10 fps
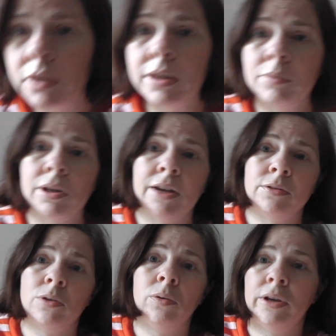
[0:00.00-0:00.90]
I think I'm going to have
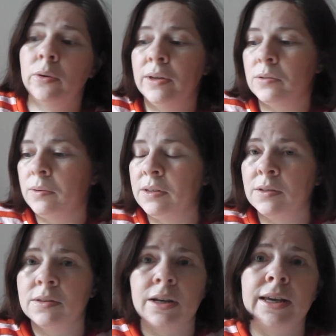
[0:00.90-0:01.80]
to call it quits for this
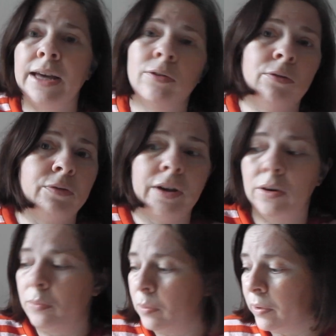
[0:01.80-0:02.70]
because I cannot
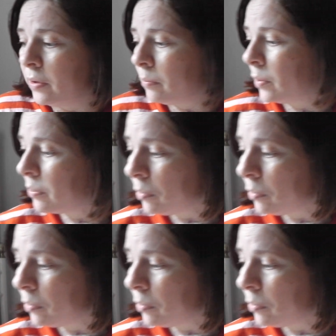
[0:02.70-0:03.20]
film with